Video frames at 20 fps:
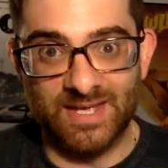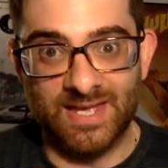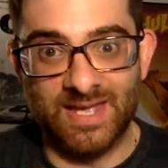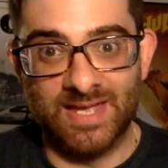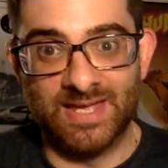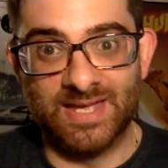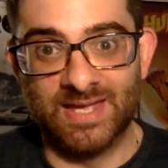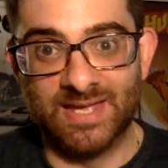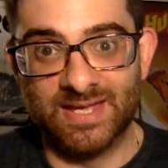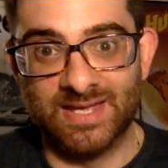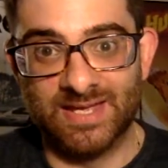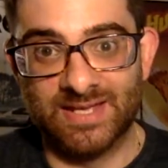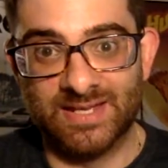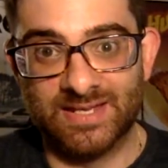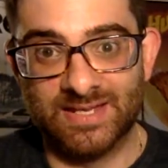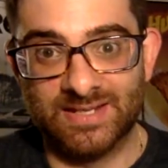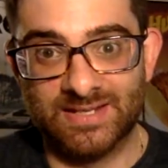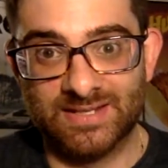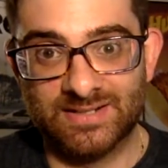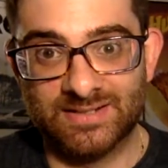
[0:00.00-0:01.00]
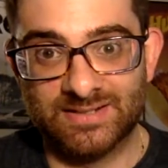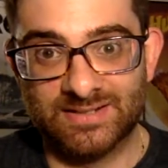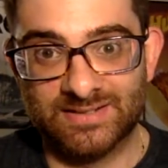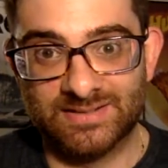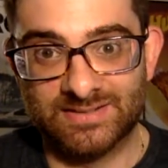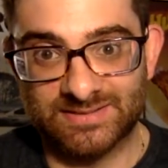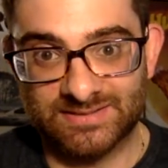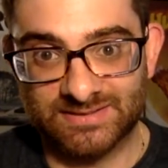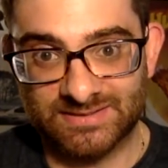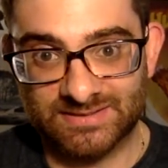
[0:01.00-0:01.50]

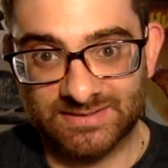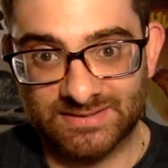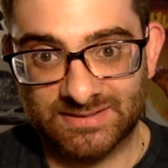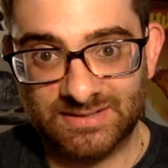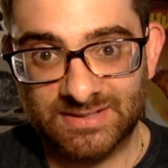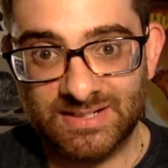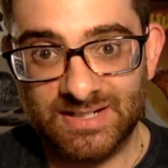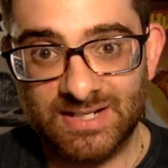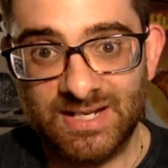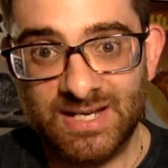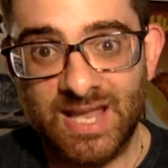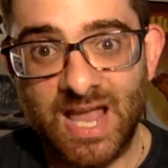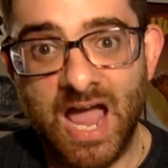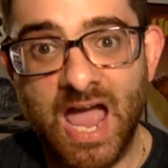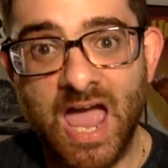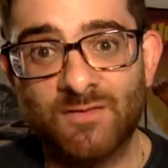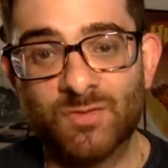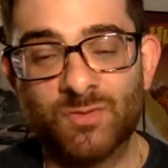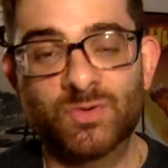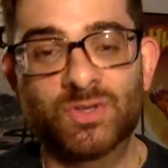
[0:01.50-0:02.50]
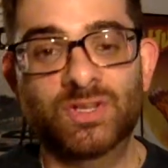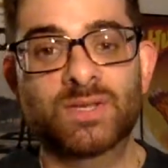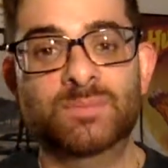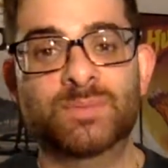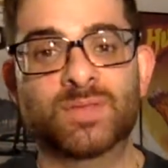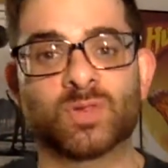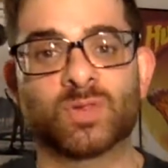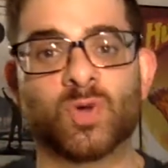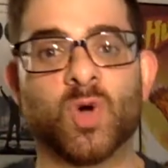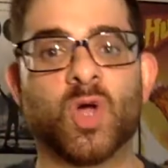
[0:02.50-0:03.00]
And I haven't really
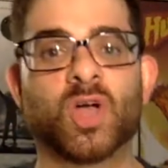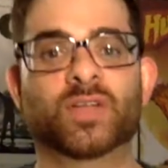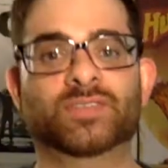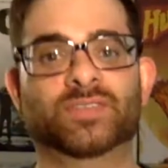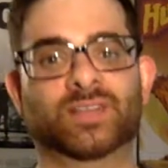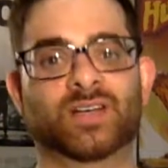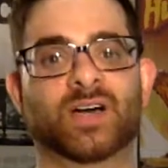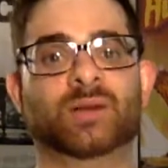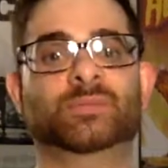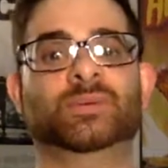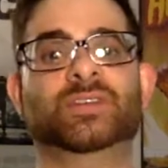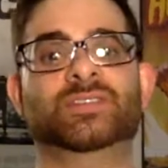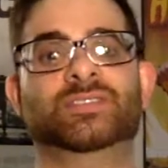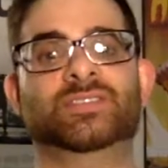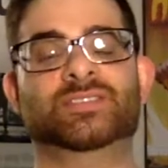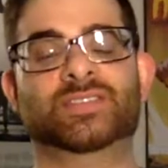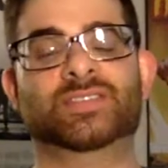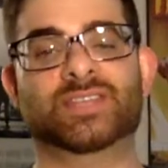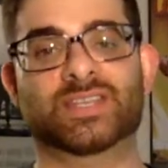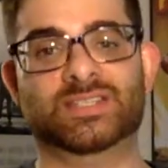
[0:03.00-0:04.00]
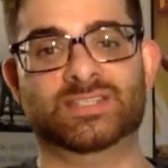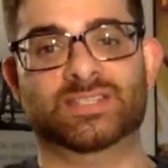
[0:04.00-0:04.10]
been loyal to the company since